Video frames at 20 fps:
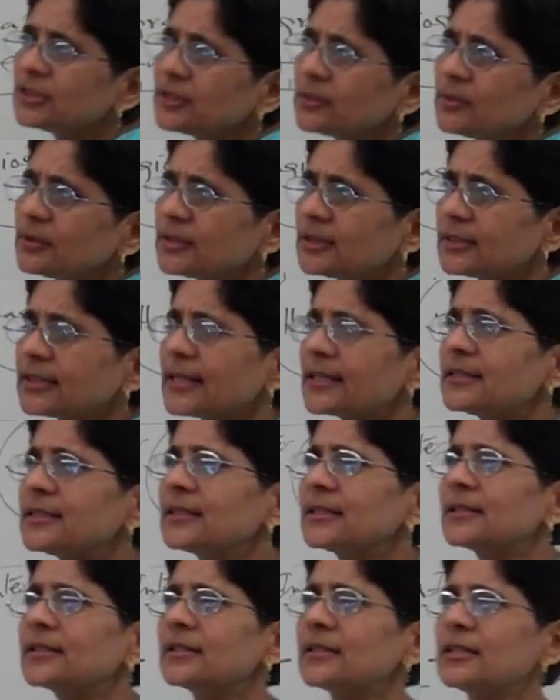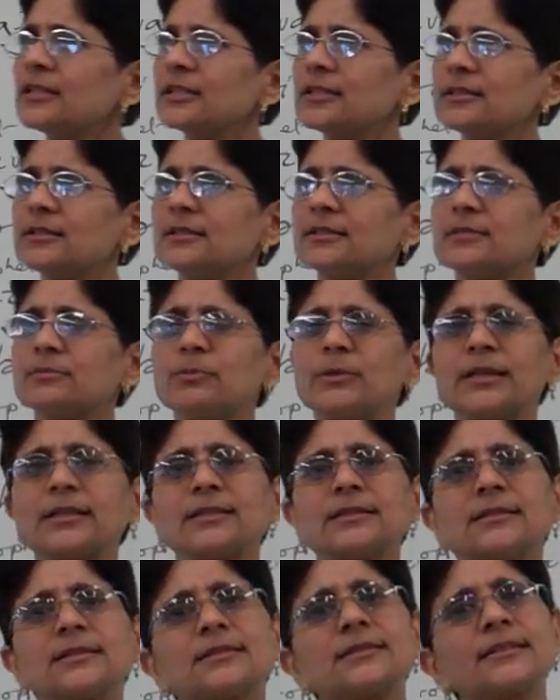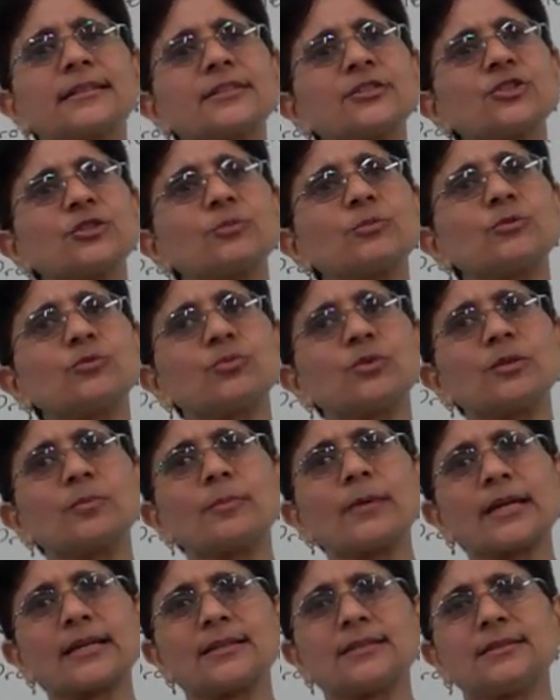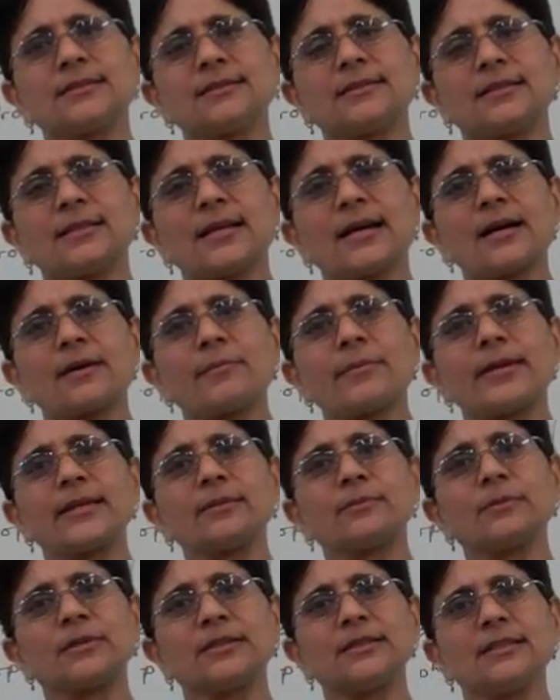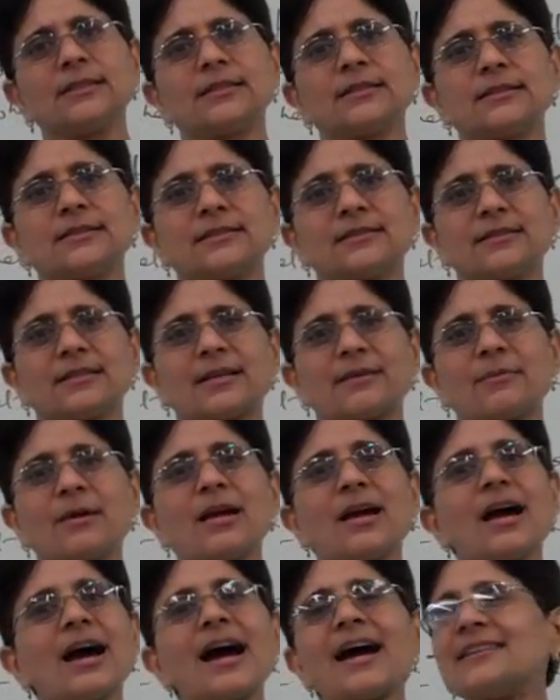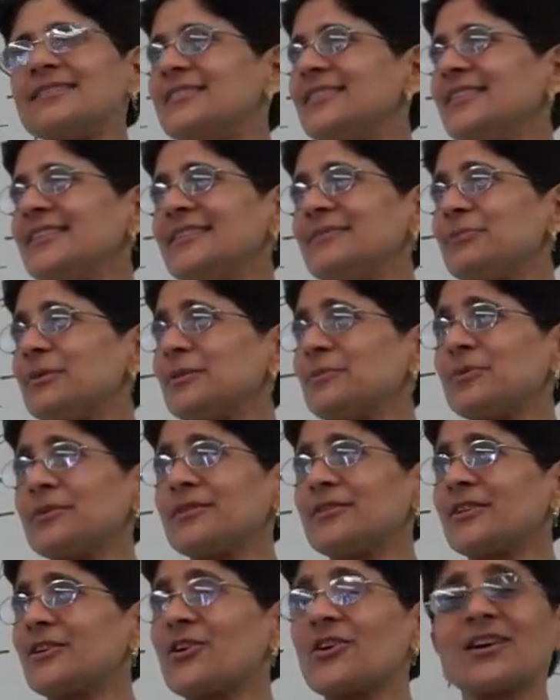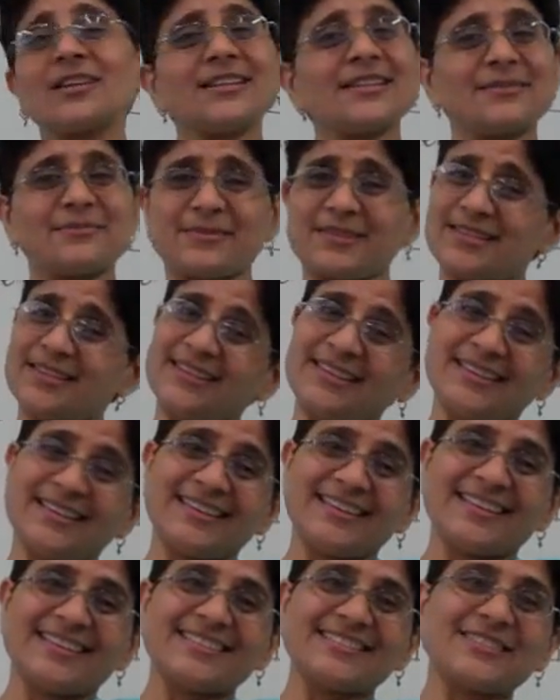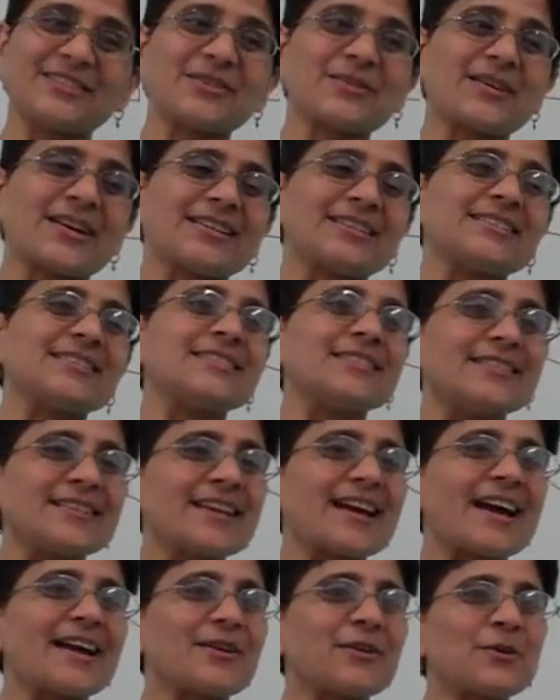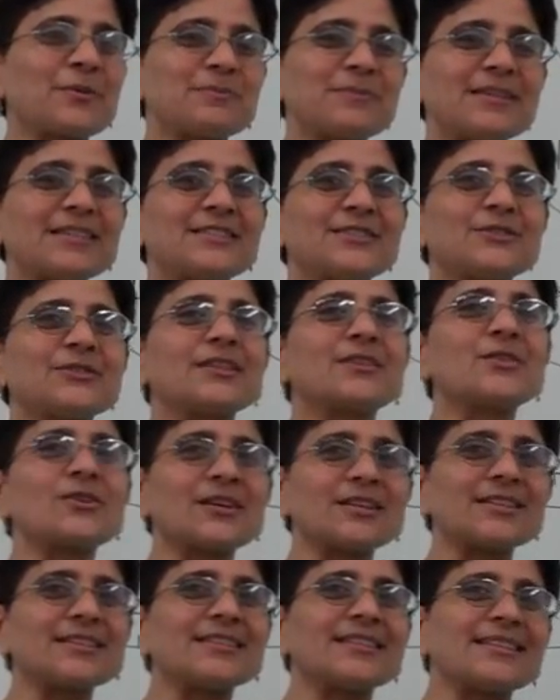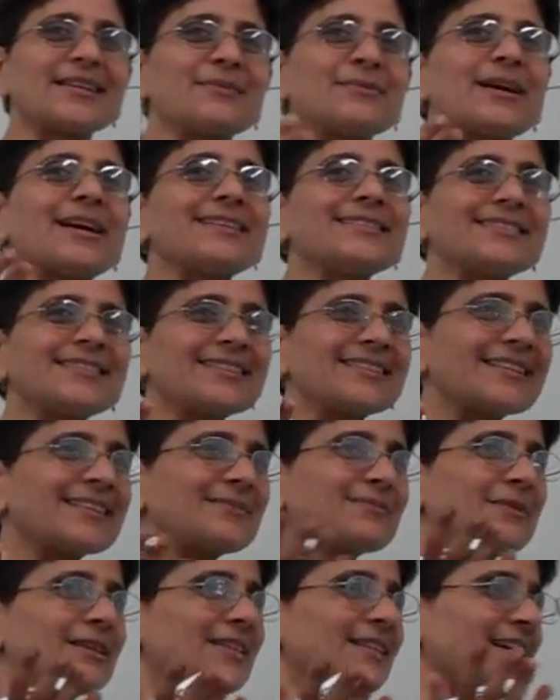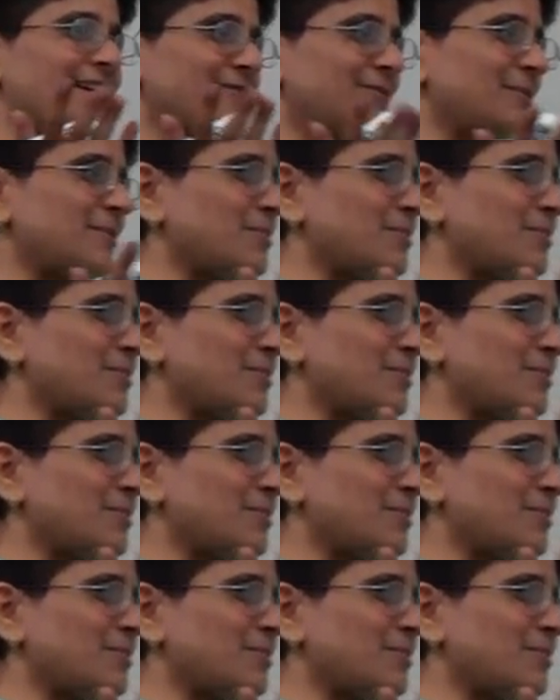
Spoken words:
he said he just made a distinction between Meccan Islam and Medinan Islam. I see people recording me, so I hope that you recorded that I'm asking that my life be